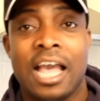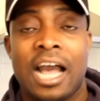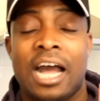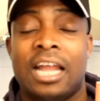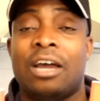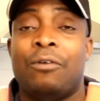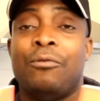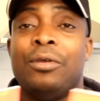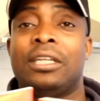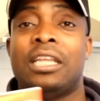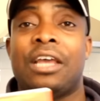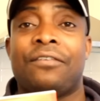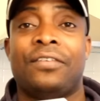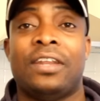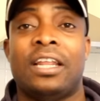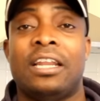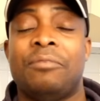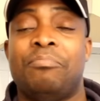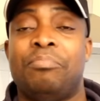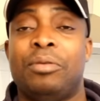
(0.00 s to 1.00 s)
and I will
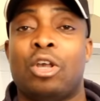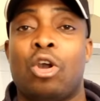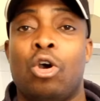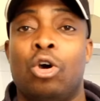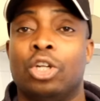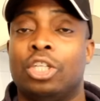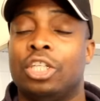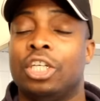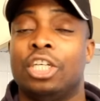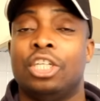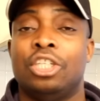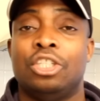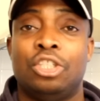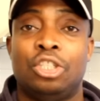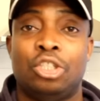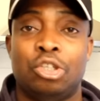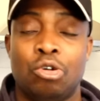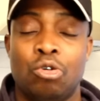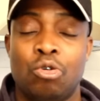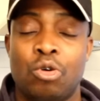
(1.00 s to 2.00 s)
definitely pick out
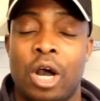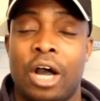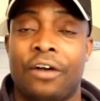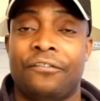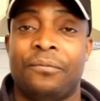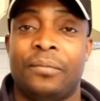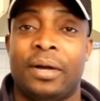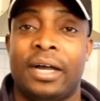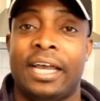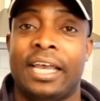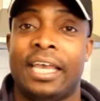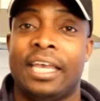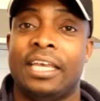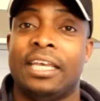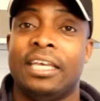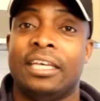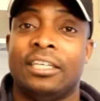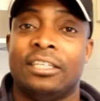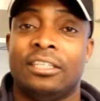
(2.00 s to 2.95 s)
2 of my,